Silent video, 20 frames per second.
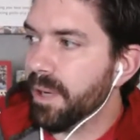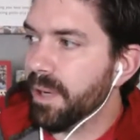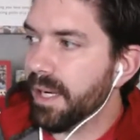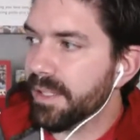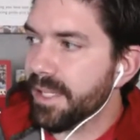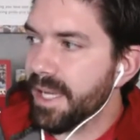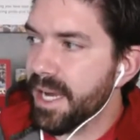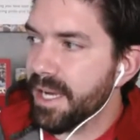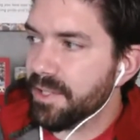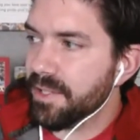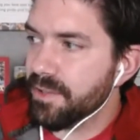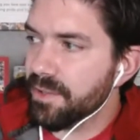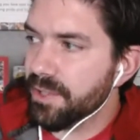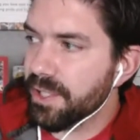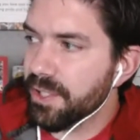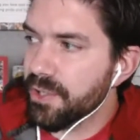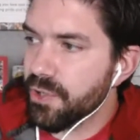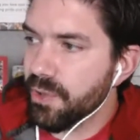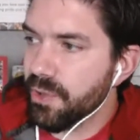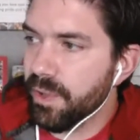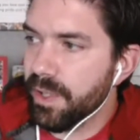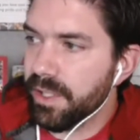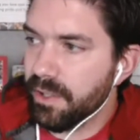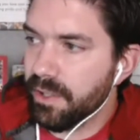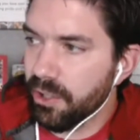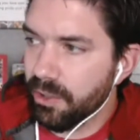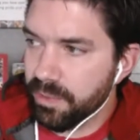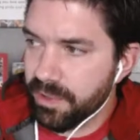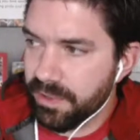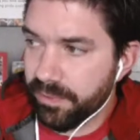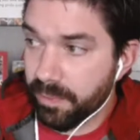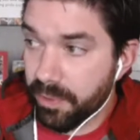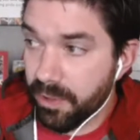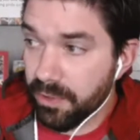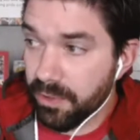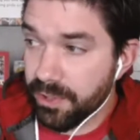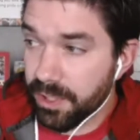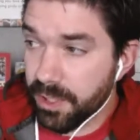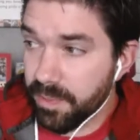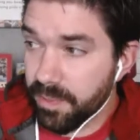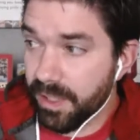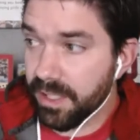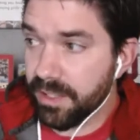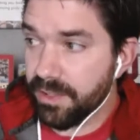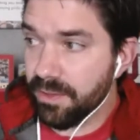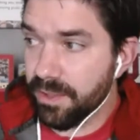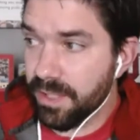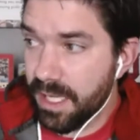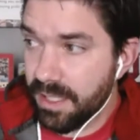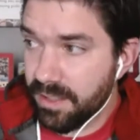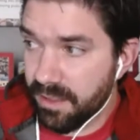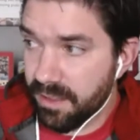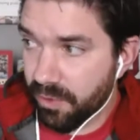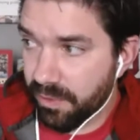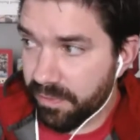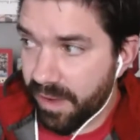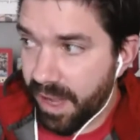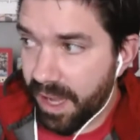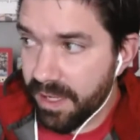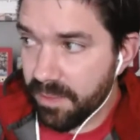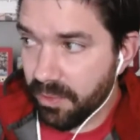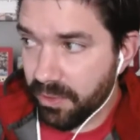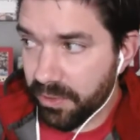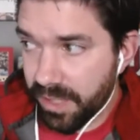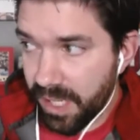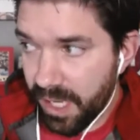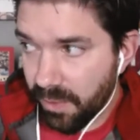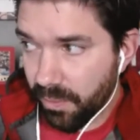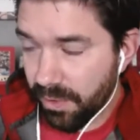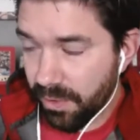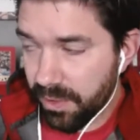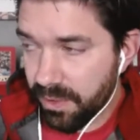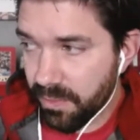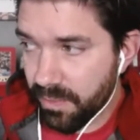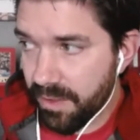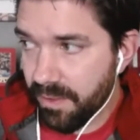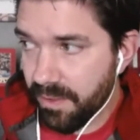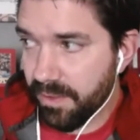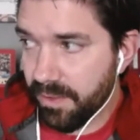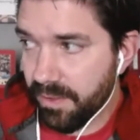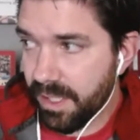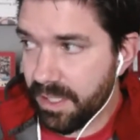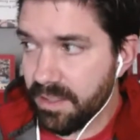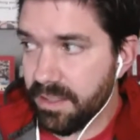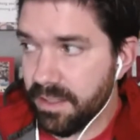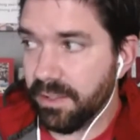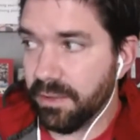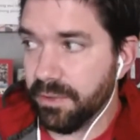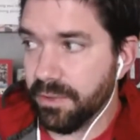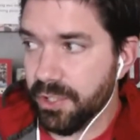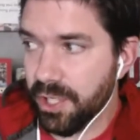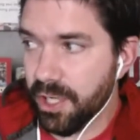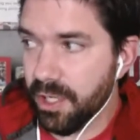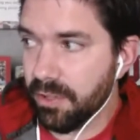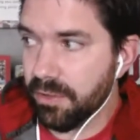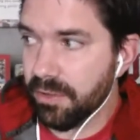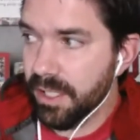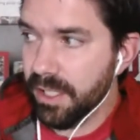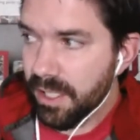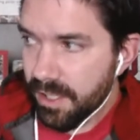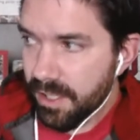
podcasters can join in hopes of approaching sponsors as a more valuable network rather than a single show.